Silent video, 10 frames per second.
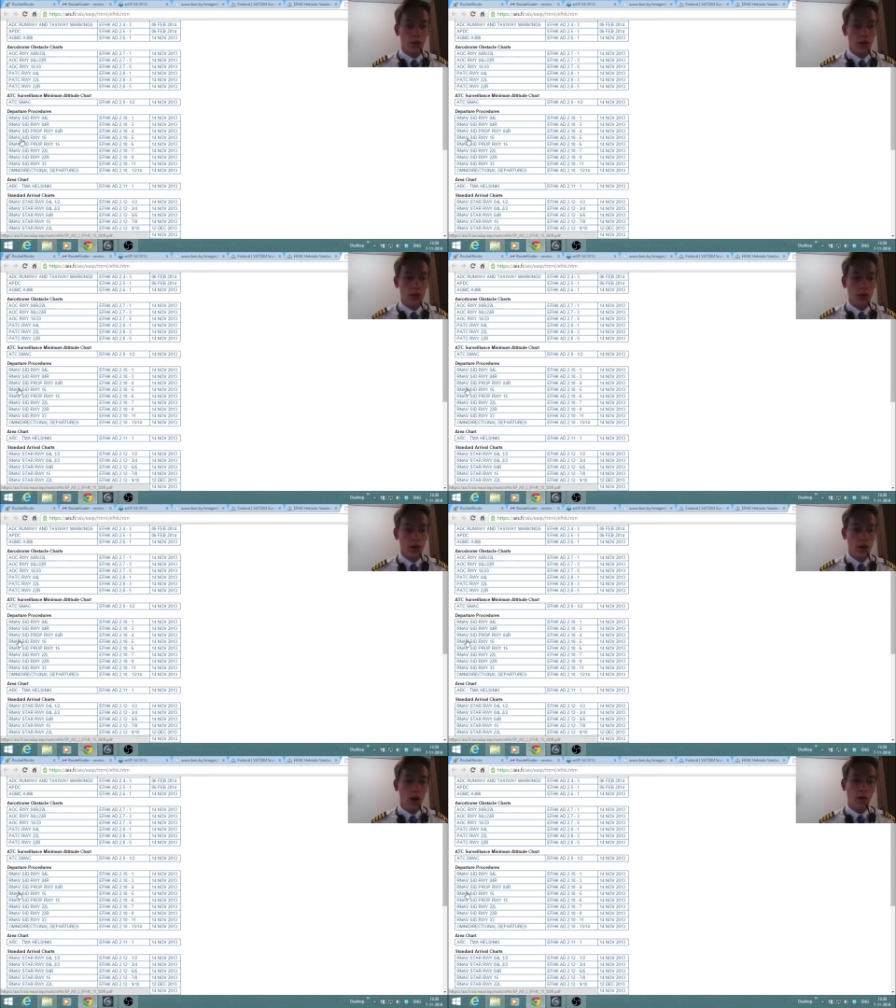uh,
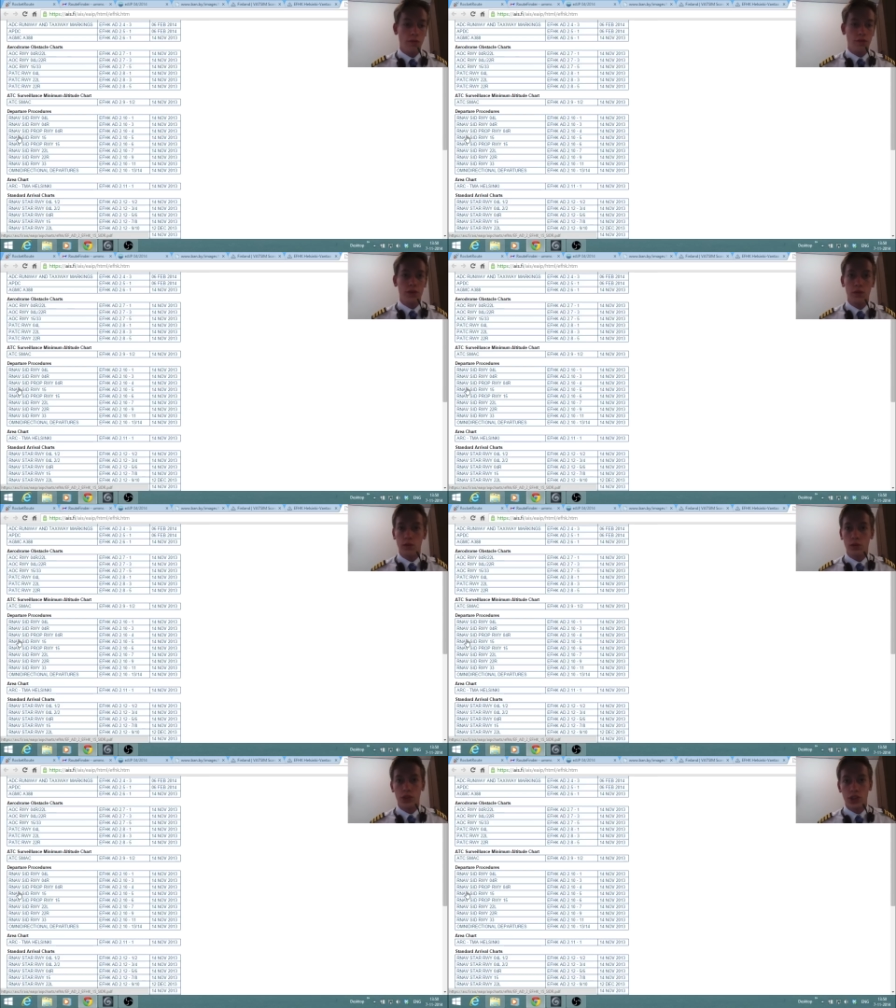overview of
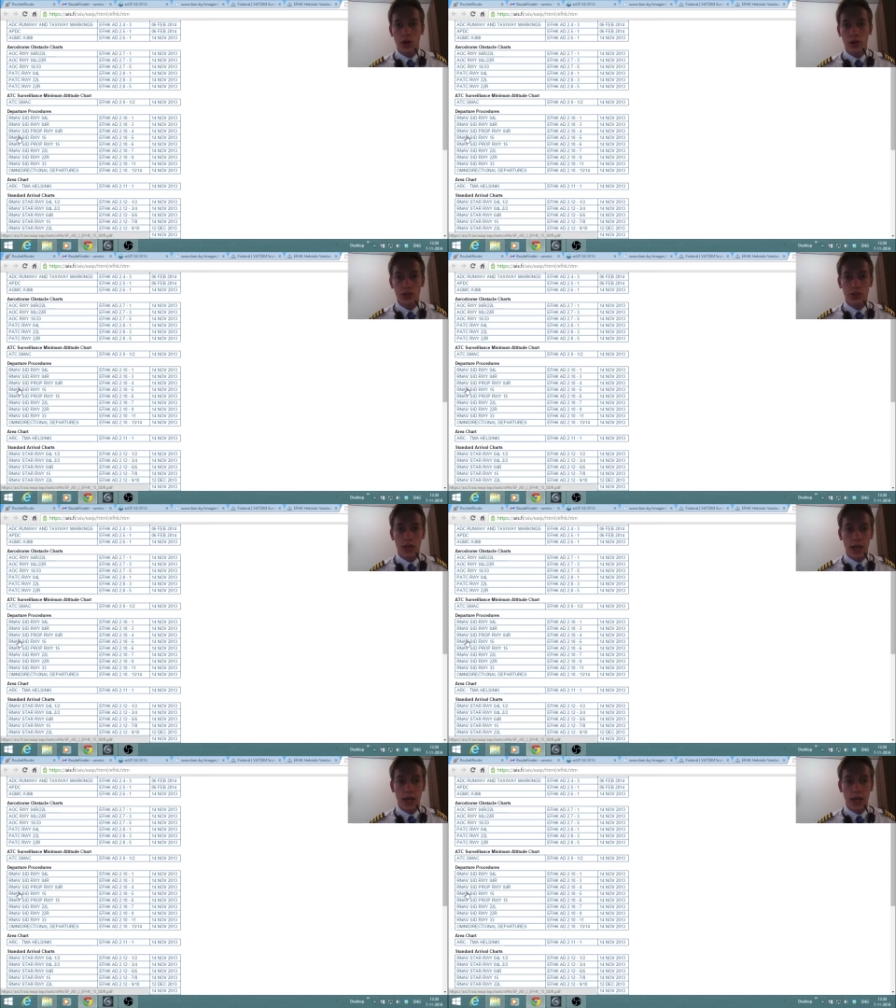all the charts,